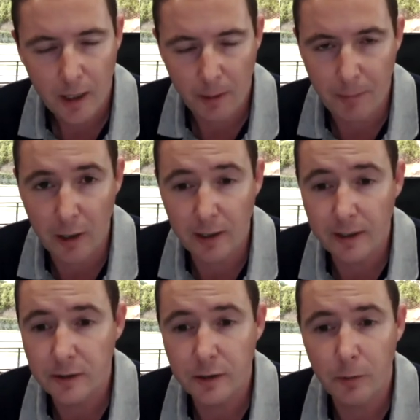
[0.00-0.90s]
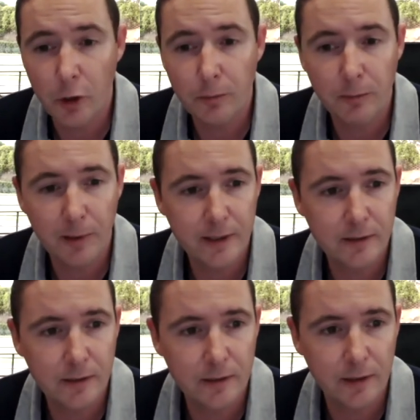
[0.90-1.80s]
apparently in suburban
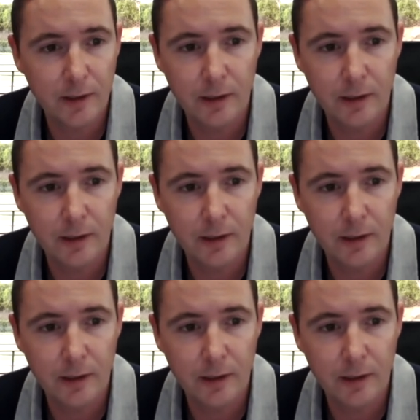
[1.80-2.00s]
places and in,